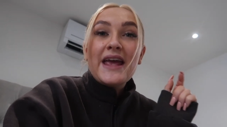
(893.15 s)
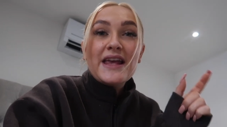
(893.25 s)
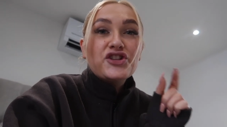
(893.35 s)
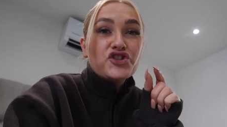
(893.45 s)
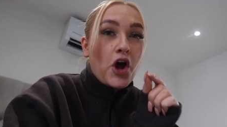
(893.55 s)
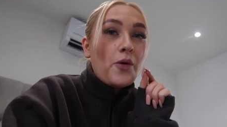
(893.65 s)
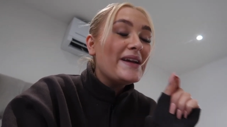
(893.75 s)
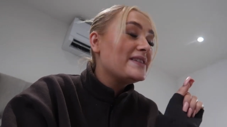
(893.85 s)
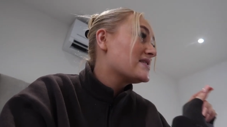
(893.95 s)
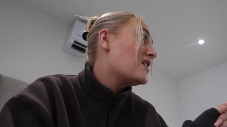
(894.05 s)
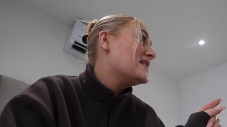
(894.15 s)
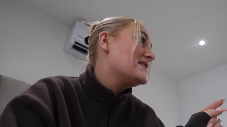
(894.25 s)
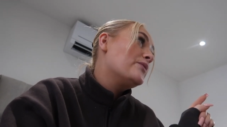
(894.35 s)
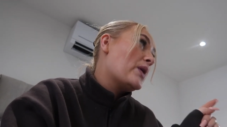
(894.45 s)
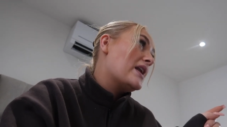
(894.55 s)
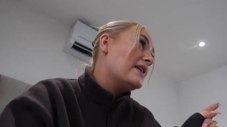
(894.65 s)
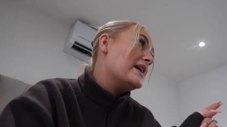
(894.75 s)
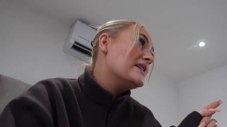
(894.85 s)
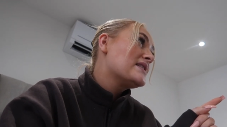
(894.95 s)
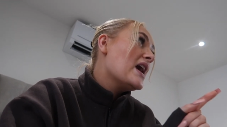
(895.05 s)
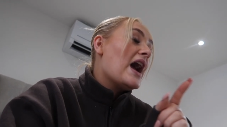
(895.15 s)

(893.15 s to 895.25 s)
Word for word: he's so indecisive. Brandon is.